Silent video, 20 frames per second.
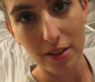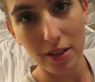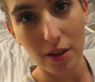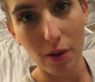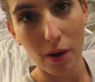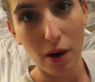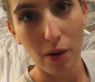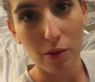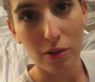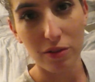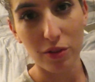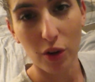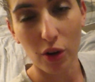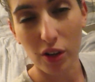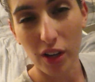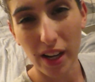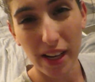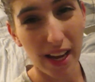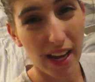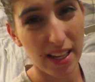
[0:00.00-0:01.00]
So I will
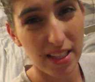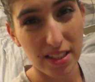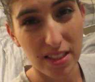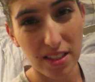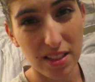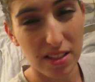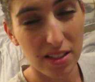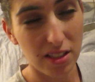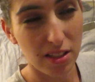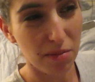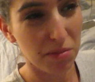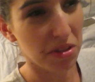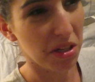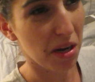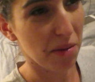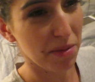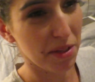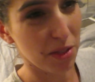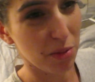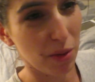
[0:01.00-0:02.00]
vlog again
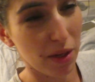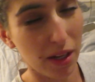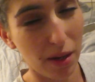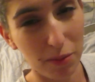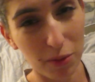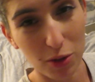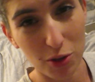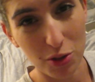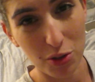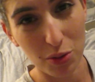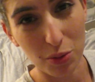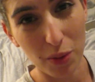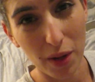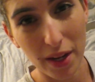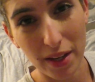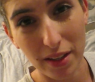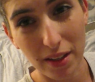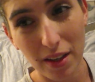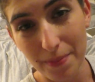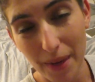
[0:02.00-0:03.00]
sometime this week. I'm not sure
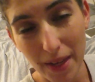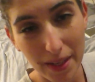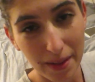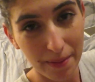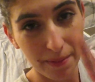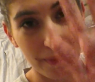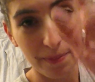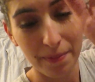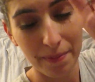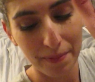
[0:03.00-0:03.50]
when. Bye.